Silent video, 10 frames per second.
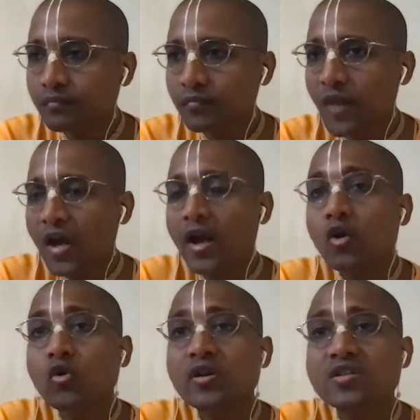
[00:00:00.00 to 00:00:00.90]
I
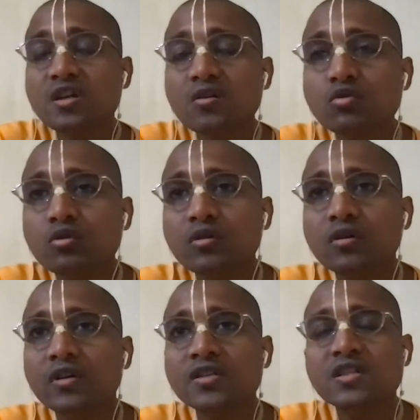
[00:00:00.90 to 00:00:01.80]
don't deserve to
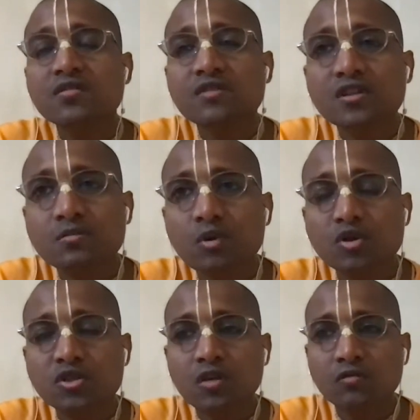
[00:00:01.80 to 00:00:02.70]
receive this
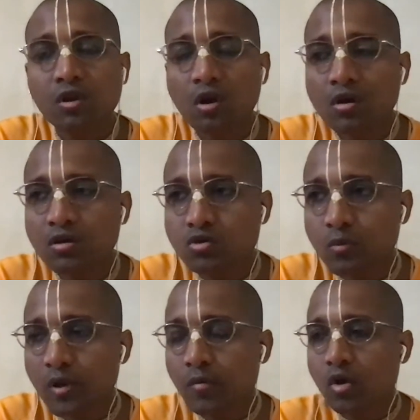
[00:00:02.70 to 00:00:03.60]
mercy of the Lord, the
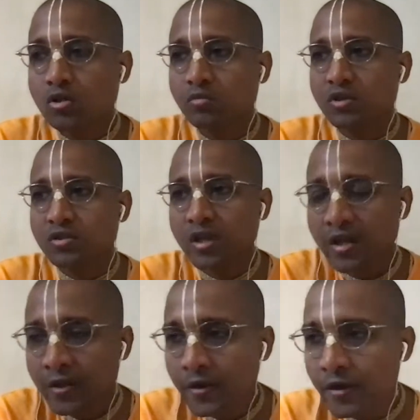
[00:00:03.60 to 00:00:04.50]
Supreme Lord's mercy.
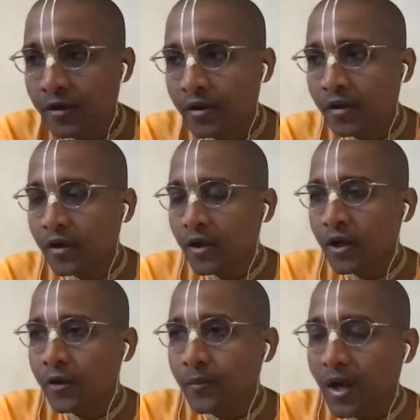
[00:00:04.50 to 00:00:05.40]

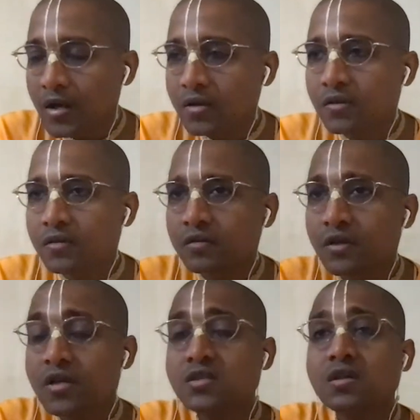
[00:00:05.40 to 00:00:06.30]
But
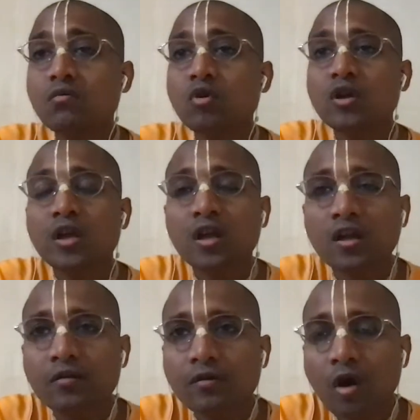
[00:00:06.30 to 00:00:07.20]
this devotee,
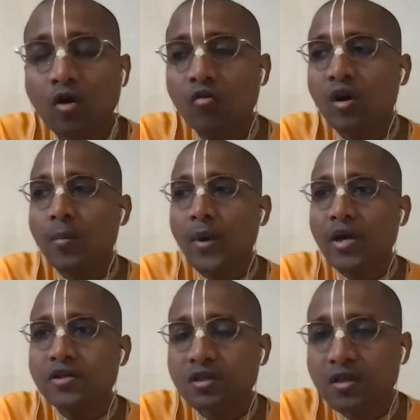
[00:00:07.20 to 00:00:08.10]
out of
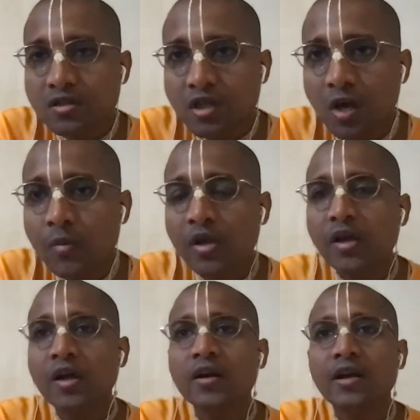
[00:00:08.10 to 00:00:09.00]
compassion, is coming
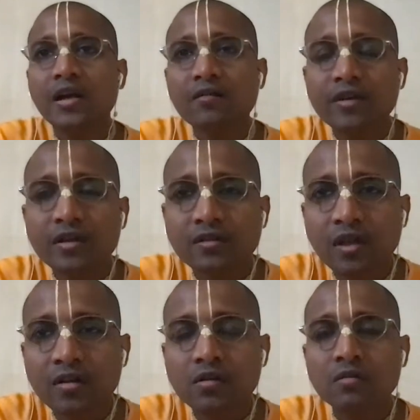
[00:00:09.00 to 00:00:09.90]
and delivering
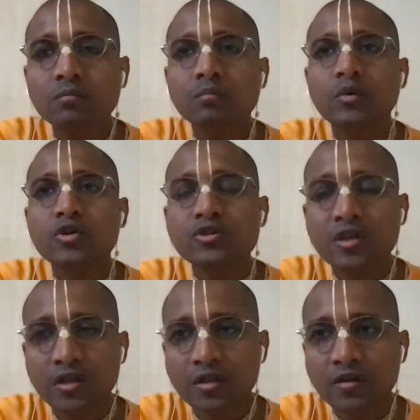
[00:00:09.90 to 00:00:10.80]
that
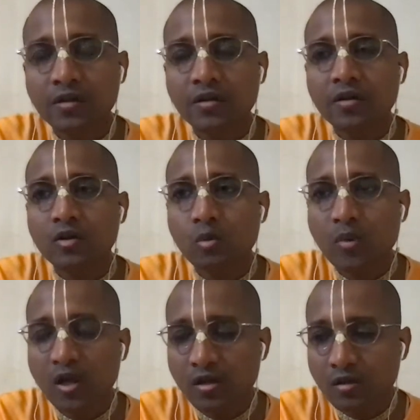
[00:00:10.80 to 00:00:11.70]
mercy to
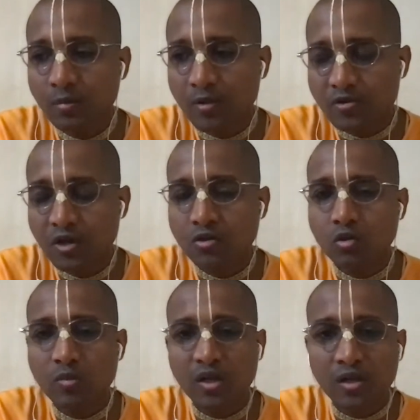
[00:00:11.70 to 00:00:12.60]
me, the prasad to
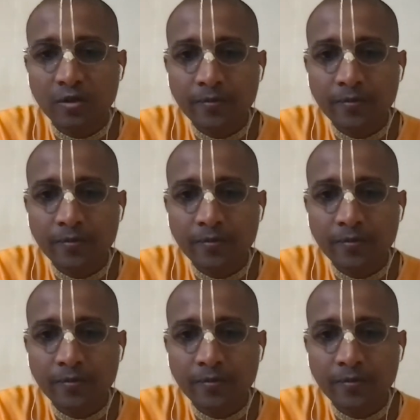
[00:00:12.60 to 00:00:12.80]
me.